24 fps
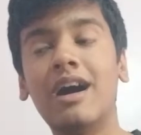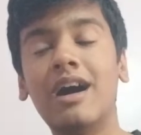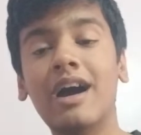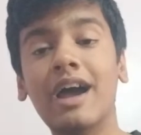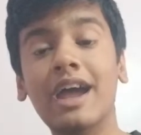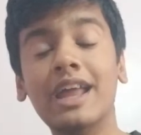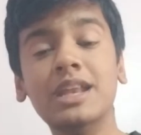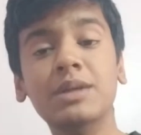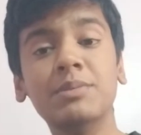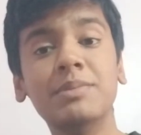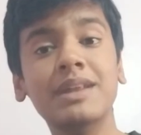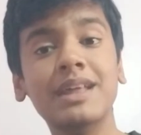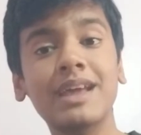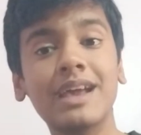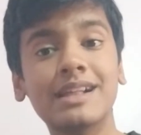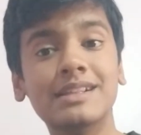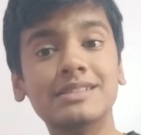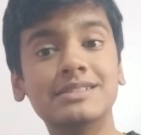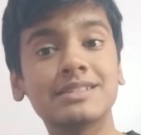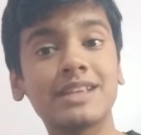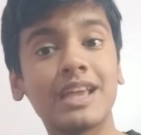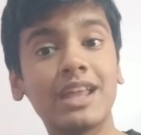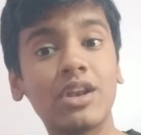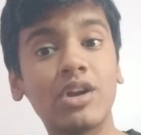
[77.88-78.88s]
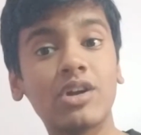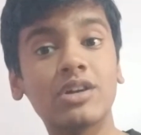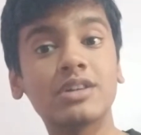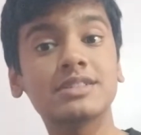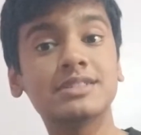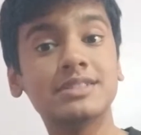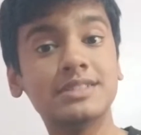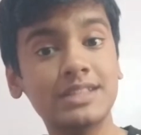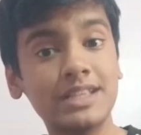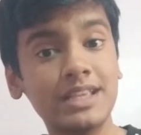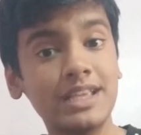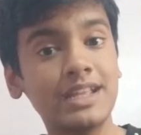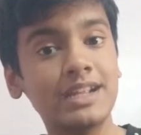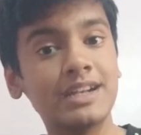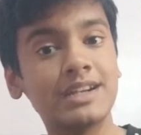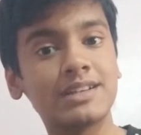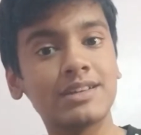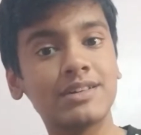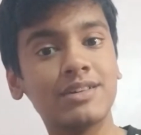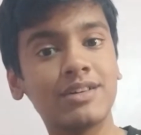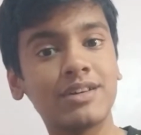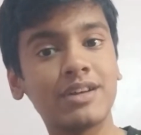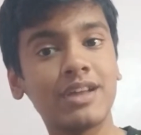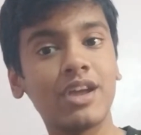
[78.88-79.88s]
anybody else cannot see
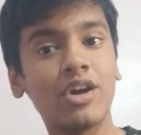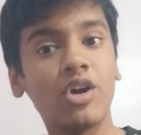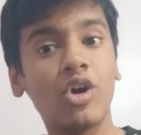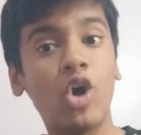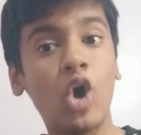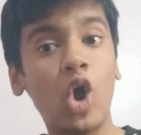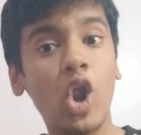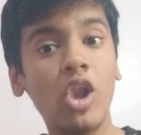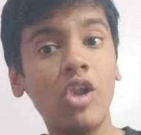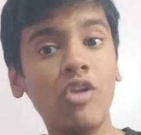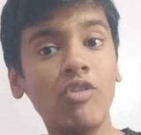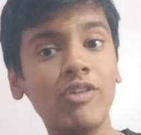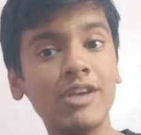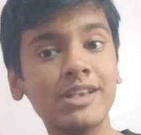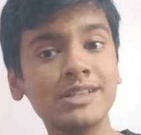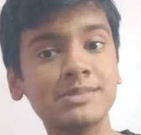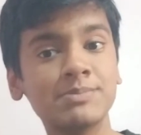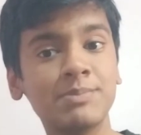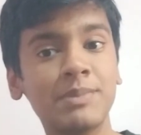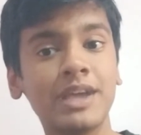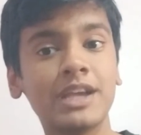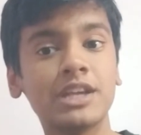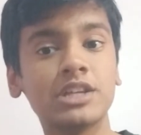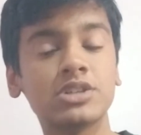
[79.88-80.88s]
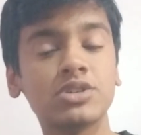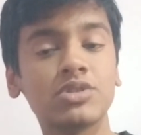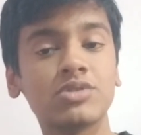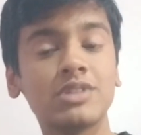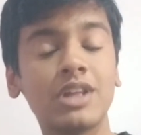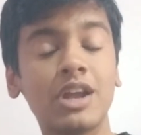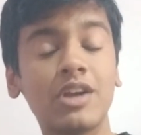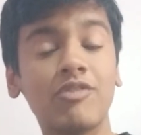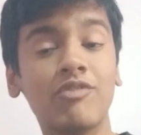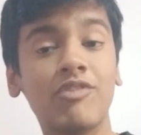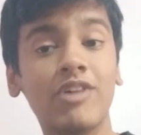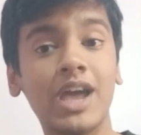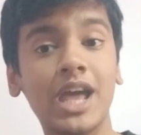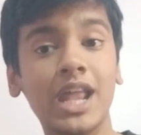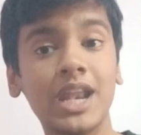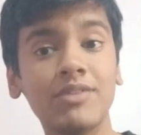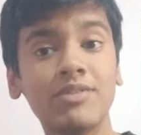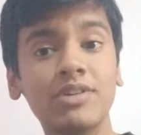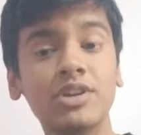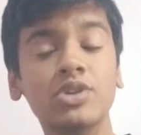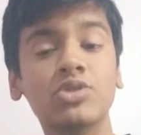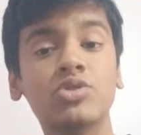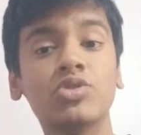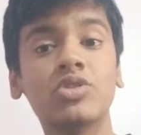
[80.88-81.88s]
it. Okay, always make sure that
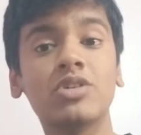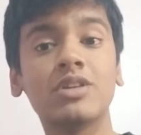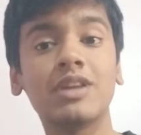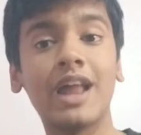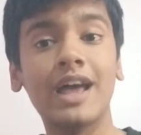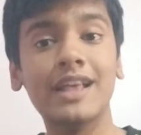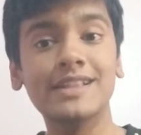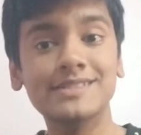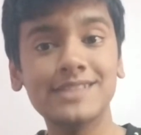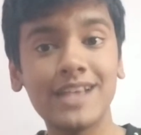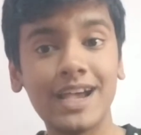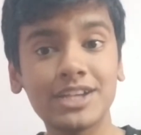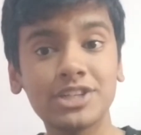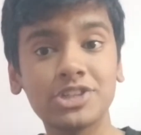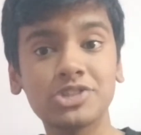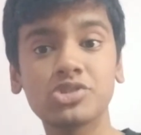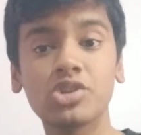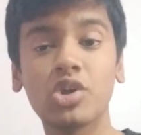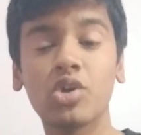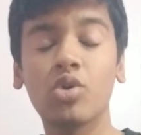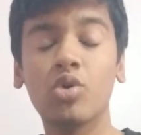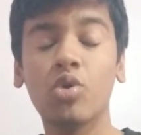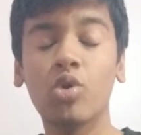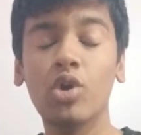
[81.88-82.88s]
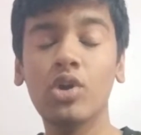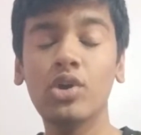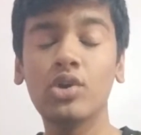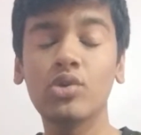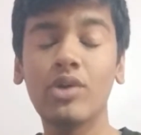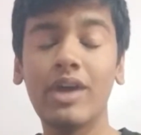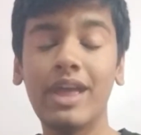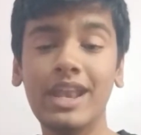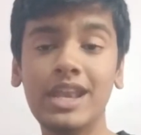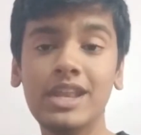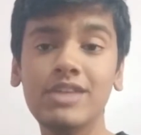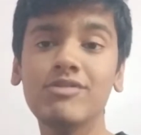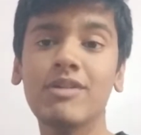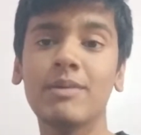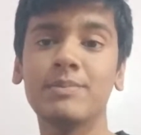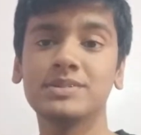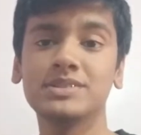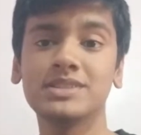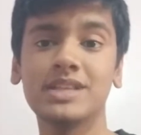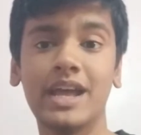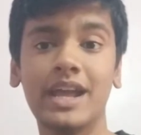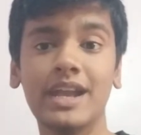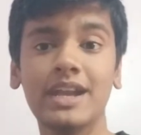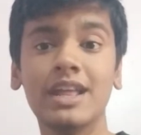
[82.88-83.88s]
wherever you do transactions or go to any
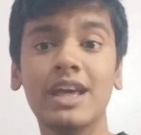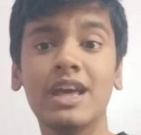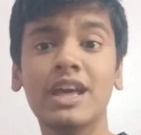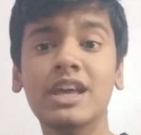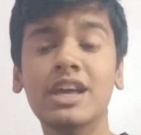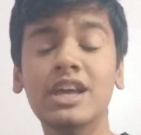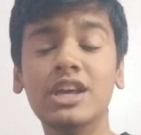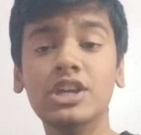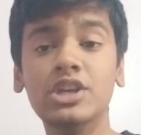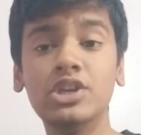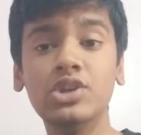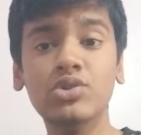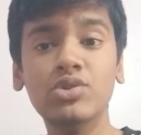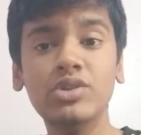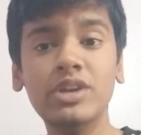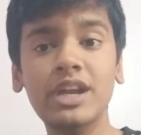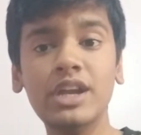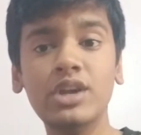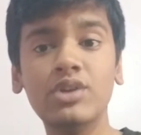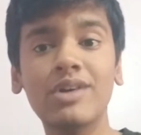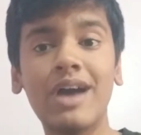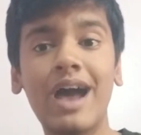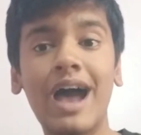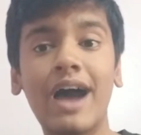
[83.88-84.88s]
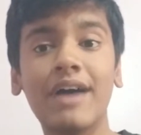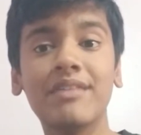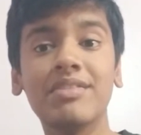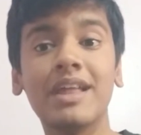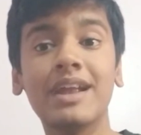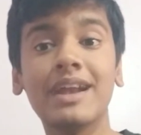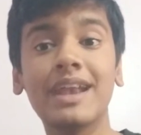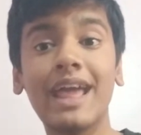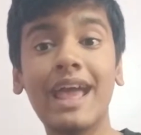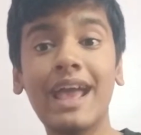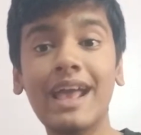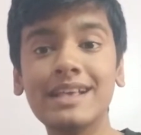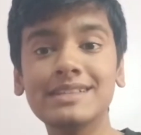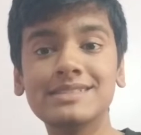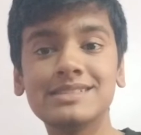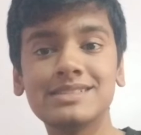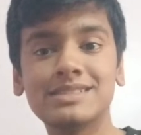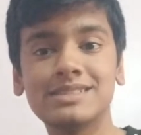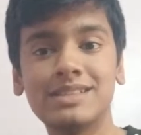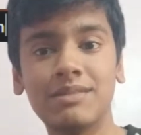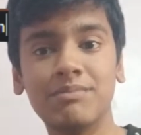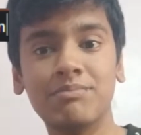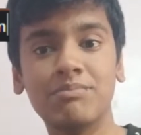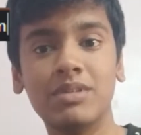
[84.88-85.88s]
website, you need to have that
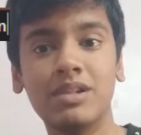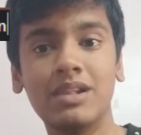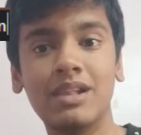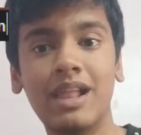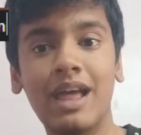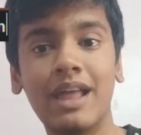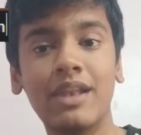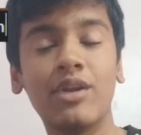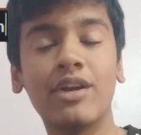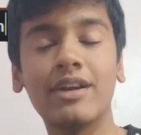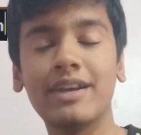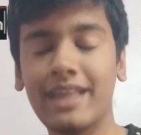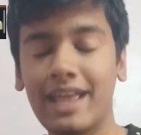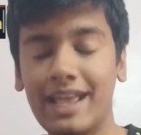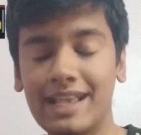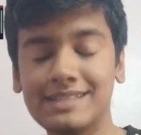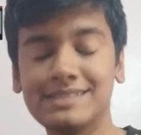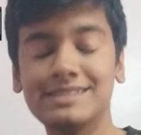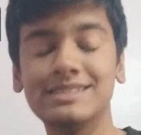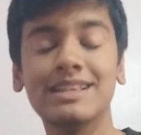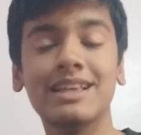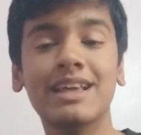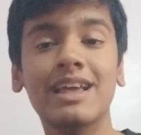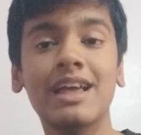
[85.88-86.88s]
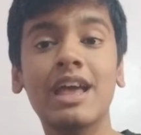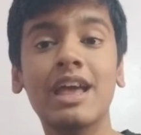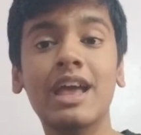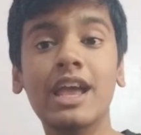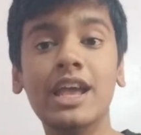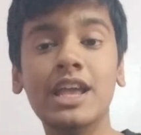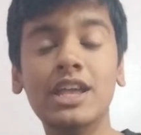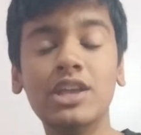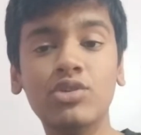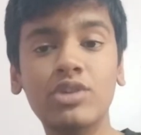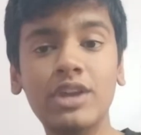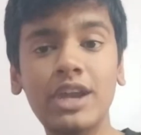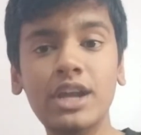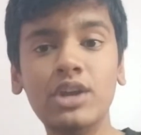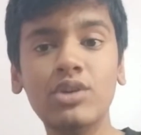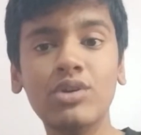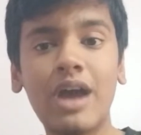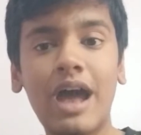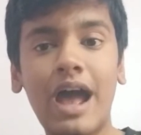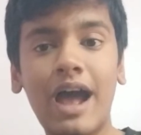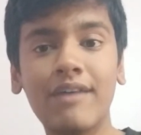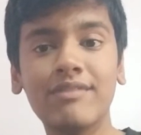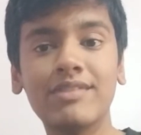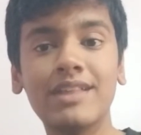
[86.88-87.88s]
S symbol, not S. You need
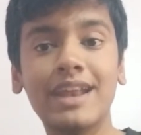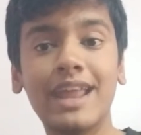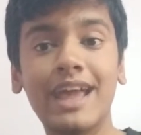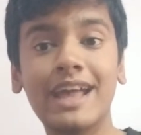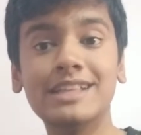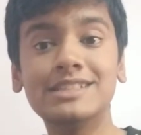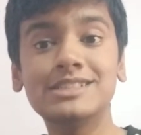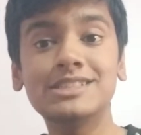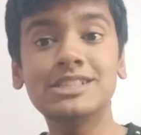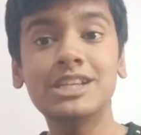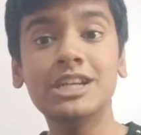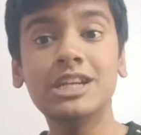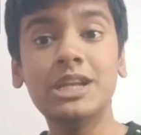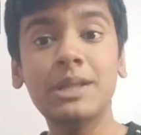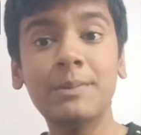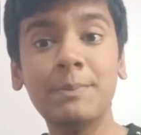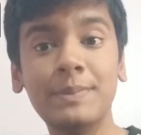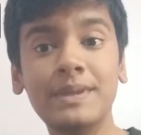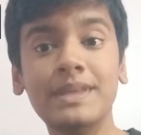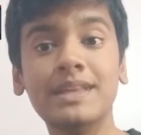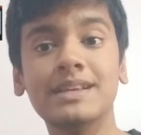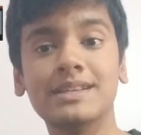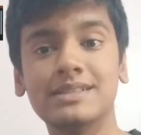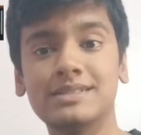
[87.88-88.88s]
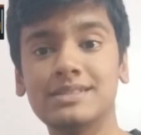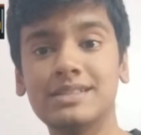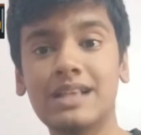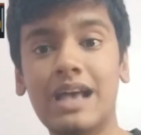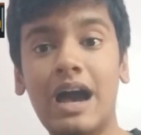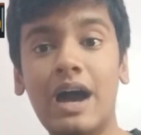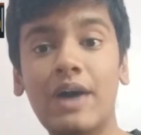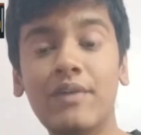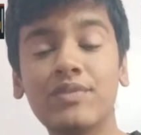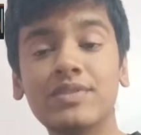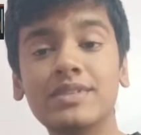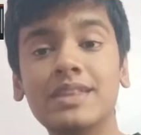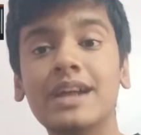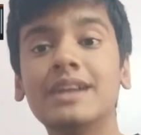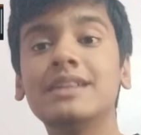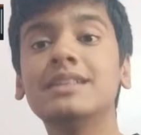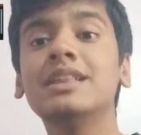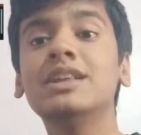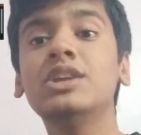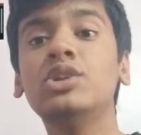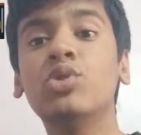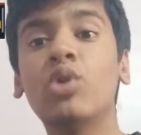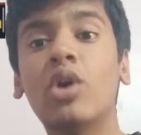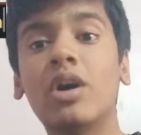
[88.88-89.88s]
to have that HTTPS. After
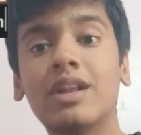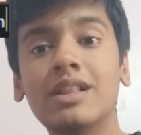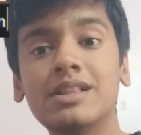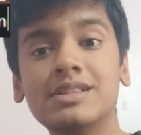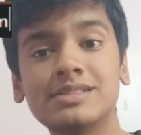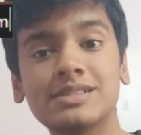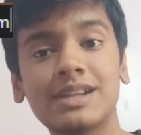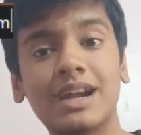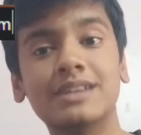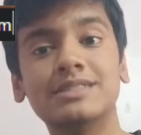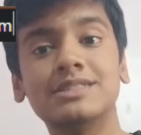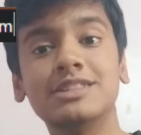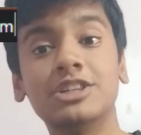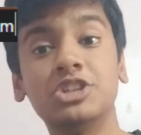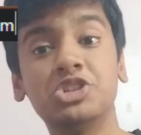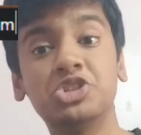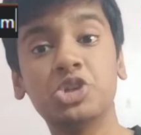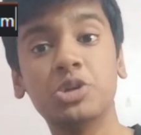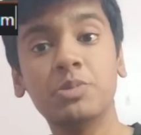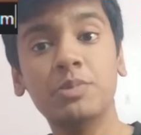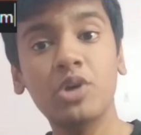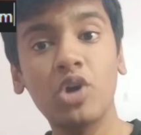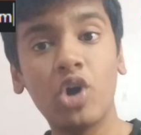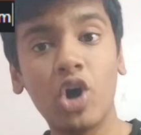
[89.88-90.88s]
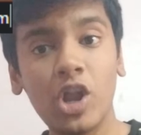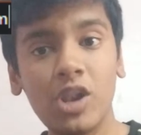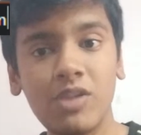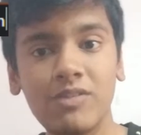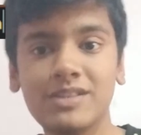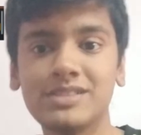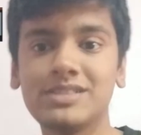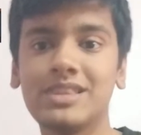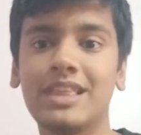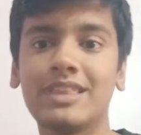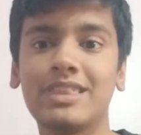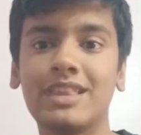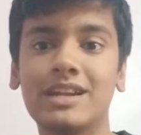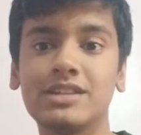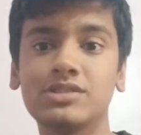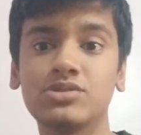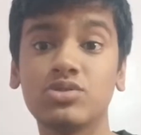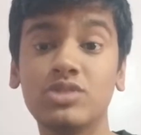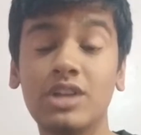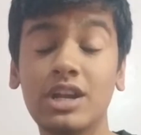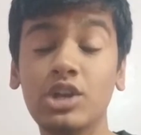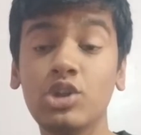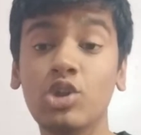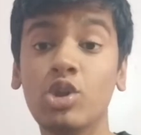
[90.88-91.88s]
that, the URL starts. It should be always like that
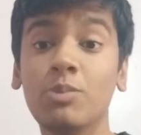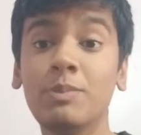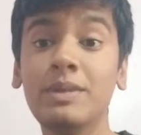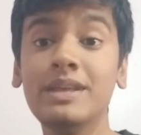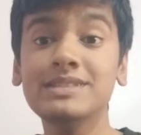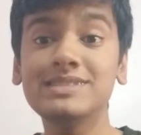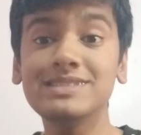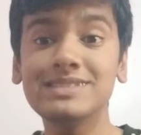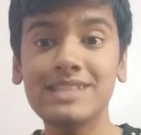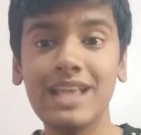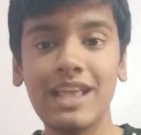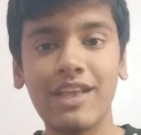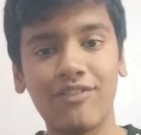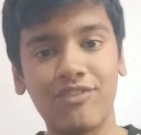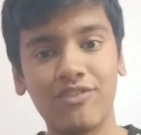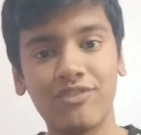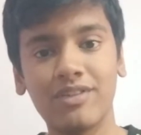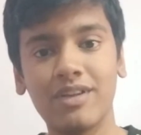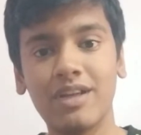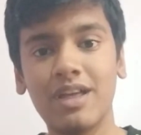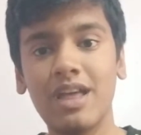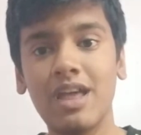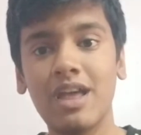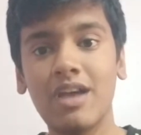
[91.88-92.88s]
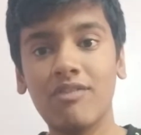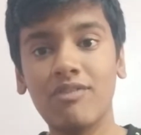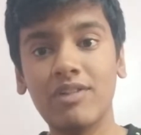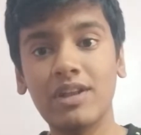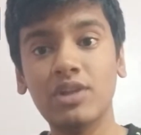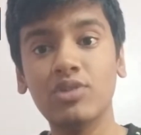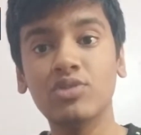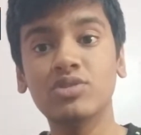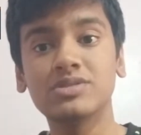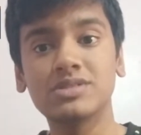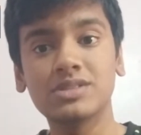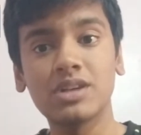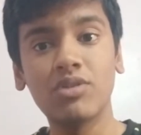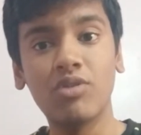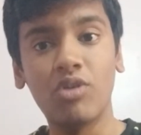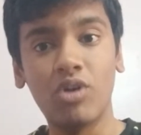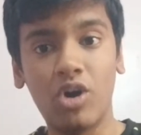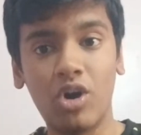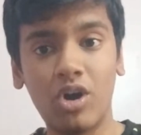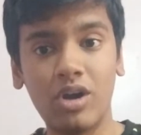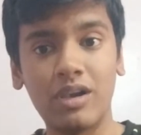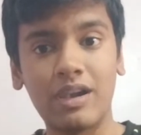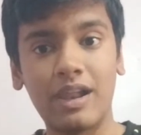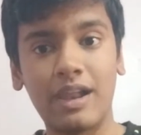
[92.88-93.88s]
so that you'll be safe when you
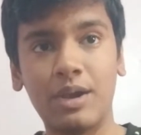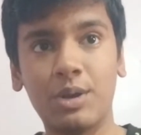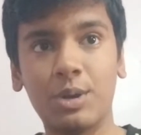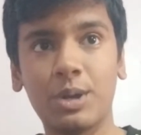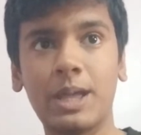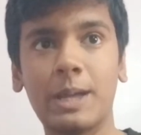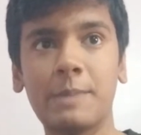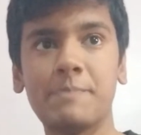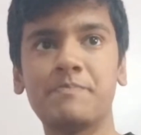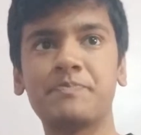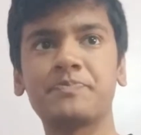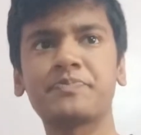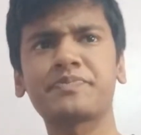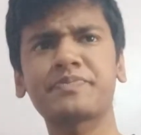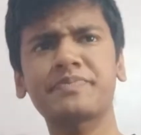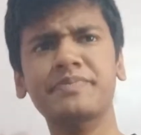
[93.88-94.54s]
surf online. Okay.